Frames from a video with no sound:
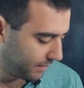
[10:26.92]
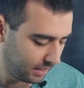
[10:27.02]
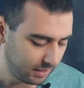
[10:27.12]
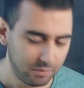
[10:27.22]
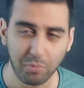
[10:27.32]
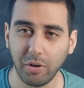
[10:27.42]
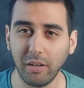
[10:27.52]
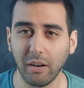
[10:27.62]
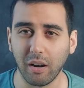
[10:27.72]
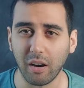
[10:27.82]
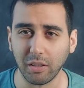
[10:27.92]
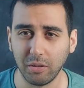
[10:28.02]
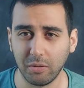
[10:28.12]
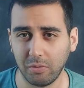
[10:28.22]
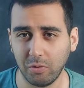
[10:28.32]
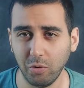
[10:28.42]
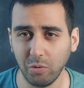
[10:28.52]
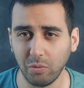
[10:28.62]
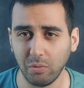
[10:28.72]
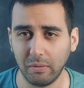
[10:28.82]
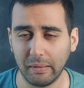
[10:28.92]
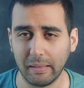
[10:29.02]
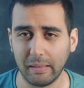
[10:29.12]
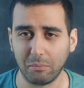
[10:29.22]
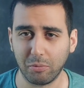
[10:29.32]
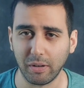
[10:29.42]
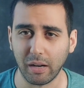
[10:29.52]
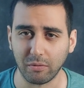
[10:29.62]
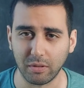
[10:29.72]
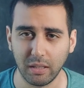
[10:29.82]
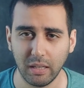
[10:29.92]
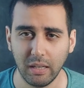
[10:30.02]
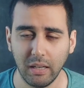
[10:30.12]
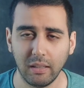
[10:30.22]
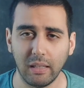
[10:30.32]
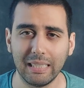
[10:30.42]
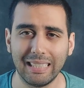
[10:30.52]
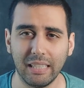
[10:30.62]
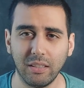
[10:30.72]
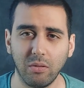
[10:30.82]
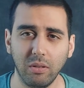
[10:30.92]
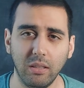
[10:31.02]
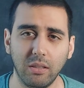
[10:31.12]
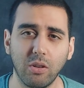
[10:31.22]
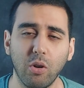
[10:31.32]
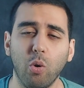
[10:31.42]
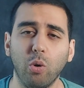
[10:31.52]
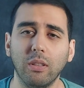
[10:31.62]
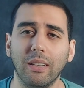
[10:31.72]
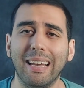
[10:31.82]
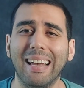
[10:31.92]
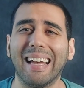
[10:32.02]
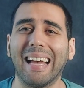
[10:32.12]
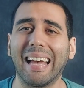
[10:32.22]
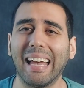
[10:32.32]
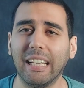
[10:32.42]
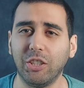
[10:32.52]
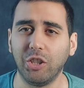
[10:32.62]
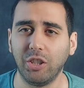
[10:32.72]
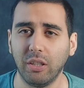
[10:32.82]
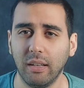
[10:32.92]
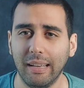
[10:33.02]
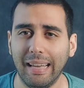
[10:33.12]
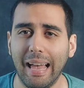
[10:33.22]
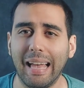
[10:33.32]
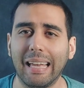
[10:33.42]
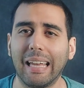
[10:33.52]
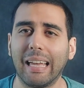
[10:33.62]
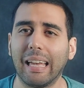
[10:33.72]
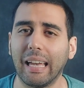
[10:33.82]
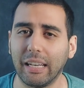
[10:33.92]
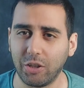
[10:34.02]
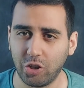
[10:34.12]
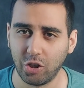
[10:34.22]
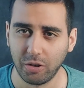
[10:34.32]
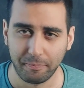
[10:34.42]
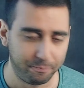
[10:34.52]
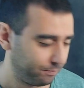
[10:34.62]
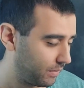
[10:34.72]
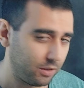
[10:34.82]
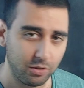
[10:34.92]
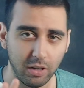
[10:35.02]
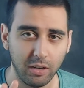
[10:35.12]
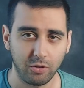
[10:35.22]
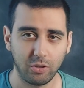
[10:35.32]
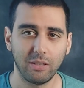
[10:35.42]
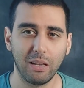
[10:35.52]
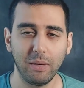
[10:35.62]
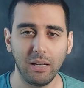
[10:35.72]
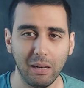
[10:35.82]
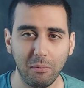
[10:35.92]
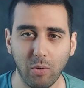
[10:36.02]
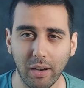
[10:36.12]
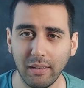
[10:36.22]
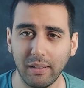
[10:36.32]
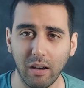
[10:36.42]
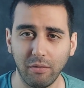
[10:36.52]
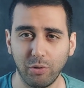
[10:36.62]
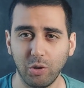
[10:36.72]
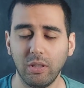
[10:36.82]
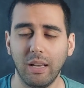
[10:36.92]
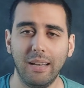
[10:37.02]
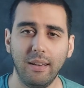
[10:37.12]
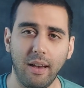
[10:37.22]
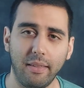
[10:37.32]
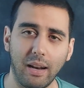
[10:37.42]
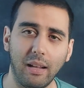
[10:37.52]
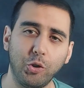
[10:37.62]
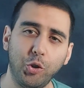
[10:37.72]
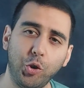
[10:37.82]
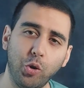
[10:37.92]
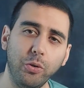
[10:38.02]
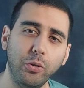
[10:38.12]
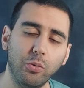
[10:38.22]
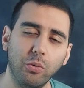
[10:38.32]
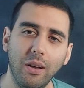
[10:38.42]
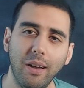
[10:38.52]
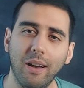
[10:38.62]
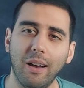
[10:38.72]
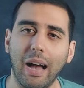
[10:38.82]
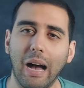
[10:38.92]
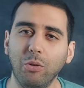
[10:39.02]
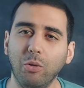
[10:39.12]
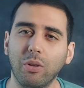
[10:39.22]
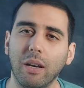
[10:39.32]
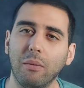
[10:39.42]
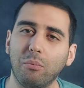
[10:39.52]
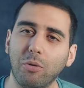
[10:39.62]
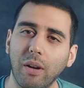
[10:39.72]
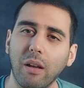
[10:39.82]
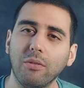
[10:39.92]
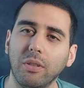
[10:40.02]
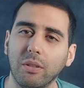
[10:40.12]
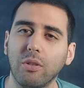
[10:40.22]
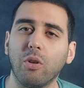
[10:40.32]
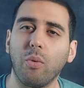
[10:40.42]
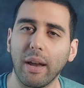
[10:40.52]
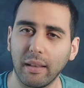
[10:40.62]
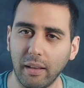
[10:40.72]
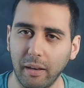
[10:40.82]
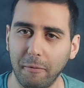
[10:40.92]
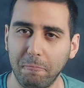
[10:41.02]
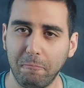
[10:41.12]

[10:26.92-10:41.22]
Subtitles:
is pretty hard to pronounce. The next letter is called resh. Resh. Just let me write it down first, and then I'll show you how you can pronounce it correctly.